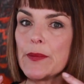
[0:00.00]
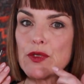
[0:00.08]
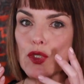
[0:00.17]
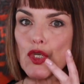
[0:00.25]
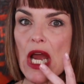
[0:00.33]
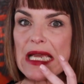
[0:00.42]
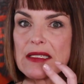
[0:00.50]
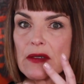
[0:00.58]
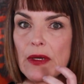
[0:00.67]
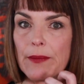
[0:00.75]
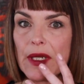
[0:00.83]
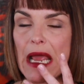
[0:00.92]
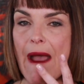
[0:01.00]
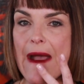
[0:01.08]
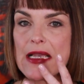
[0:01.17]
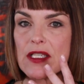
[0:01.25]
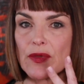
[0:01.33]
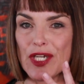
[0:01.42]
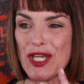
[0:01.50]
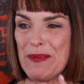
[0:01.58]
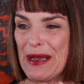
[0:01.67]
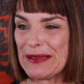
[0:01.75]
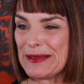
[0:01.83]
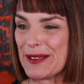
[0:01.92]
My lips are dry, so I'm going to
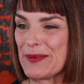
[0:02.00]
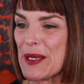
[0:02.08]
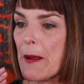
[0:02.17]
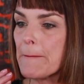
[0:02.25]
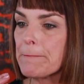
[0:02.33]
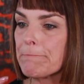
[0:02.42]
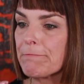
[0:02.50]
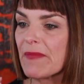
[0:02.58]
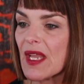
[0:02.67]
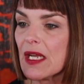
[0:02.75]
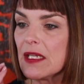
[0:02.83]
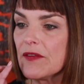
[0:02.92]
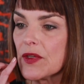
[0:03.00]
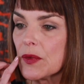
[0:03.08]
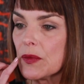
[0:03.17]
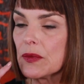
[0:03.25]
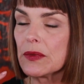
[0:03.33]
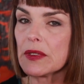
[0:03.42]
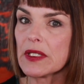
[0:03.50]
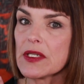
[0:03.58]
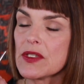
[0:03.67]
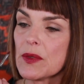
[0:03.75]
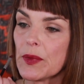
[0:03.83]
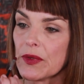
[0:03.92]
stretch them out a little bit. I live in a
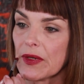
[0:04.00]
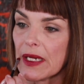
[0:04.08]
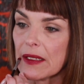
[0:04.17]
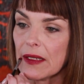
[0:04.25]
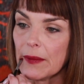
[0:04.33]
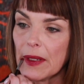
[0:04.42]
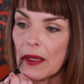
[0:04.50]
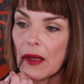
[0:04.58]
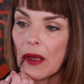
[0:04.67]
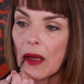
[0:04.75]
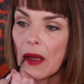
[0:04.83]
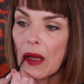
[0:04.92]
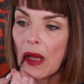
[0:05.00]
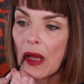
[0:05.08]
really super dry climate.